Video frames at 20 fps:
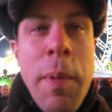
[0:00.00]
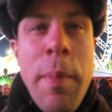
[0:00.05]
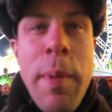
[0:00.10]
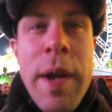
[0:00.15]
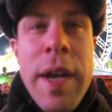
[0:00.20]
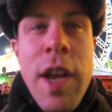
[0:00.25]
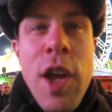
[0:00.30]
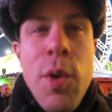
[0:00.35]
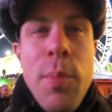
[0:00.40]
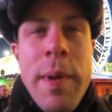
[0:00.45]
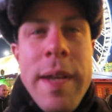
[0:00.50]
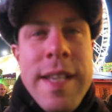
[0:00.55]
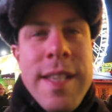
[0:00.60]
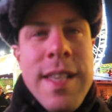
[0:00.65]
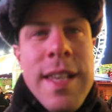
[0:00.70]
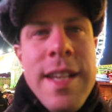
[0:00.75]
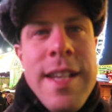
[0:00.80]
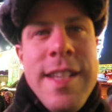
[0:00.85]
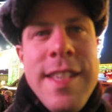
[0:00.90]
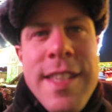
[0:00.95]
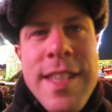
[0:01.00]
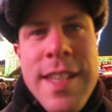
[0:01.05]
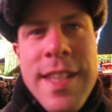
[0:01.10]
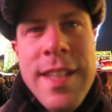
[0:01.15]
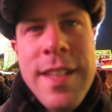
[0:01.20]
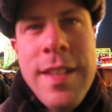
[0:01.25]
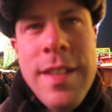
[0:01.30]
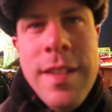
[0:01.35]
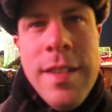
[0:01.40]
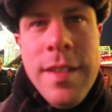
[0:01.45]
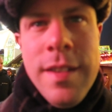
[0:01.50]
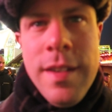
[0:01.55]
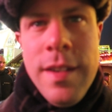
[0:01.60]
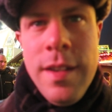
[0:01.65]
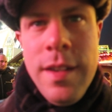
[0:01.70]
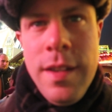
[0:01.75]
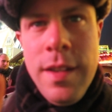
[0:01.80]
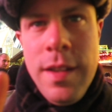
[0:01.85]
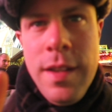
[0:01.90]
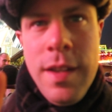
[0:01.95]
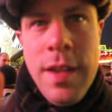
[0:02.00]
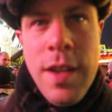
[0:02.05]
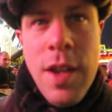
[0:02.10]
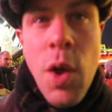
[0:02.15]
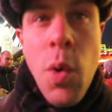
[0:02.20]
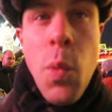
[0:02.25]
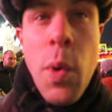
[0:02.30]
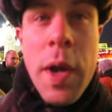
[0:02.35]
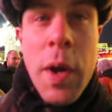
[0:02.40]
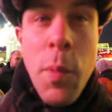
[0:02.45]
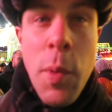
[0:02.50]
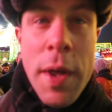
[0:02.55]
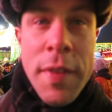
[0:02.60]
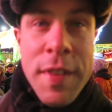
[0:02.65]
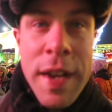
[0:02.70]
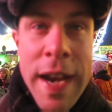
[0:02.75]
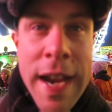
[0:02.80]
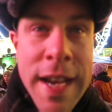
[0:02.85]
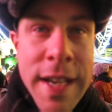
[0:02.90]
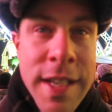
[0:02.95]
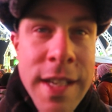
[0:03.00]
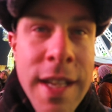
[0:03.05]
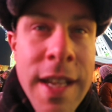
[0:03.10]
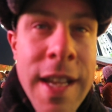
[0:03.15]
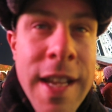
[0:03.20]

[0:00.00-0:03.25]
but by no means least, Winter Wonderland.